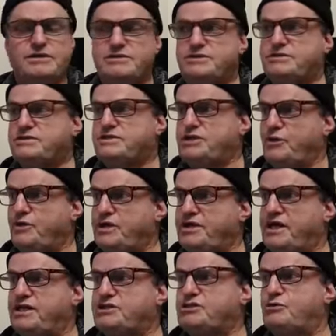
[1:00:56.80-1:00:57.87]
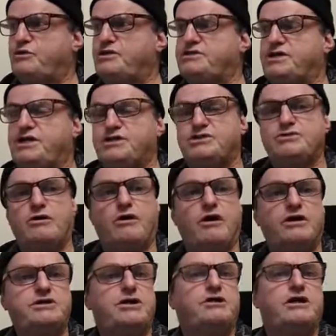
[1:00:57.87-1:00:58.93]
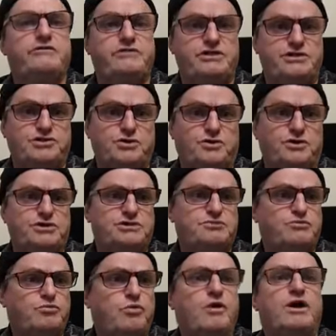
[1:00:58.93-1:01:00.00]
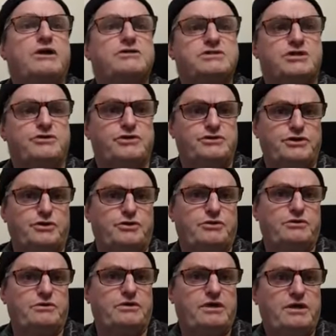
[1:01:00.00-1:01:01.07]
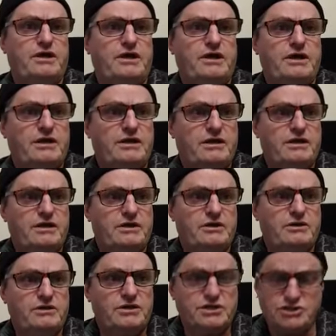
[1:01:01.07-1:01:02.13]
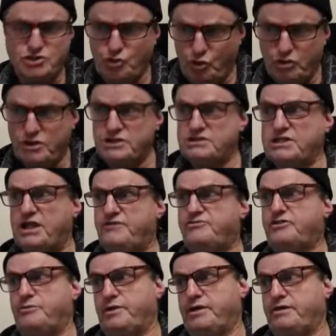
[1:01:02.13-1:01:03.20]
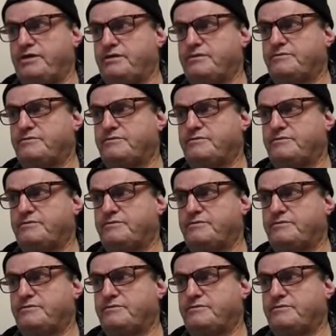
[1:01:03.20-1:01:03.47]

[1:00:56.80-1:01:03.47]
So he gets to where he says, "I don't have any choice. What else can I do? This is all that's left to me."